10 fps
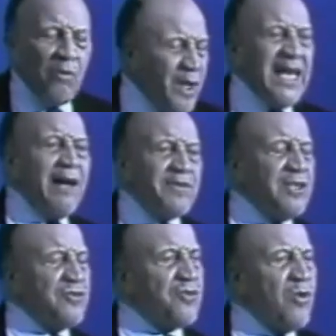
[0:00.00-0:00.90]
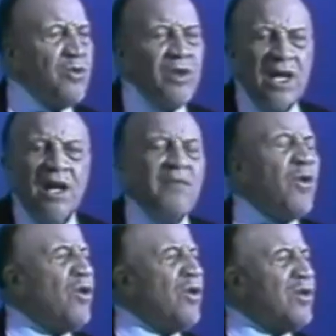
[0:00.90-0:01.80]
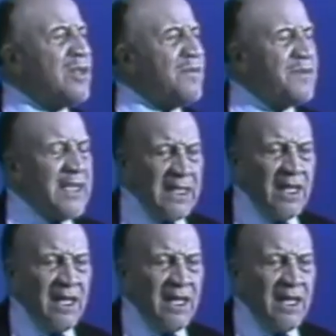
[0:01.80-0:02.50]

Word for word: We have control of all of the